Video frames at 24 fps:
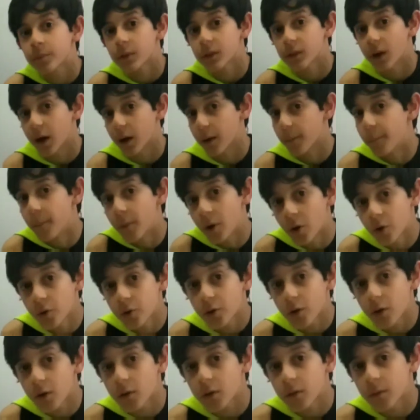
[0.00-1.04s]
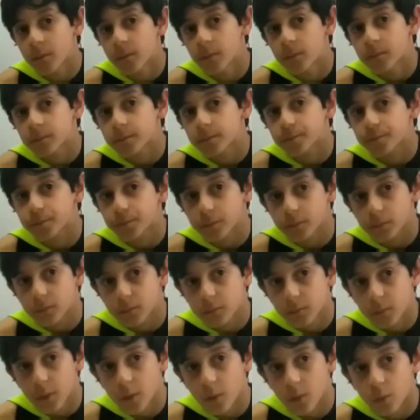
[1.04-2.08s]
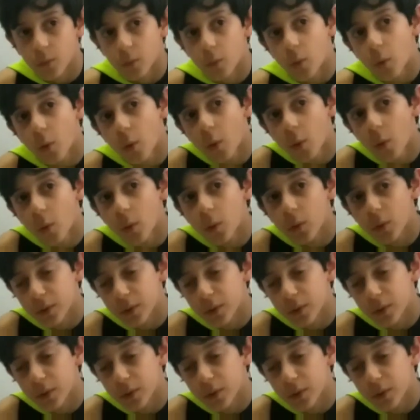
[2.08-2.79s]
like Mondo, or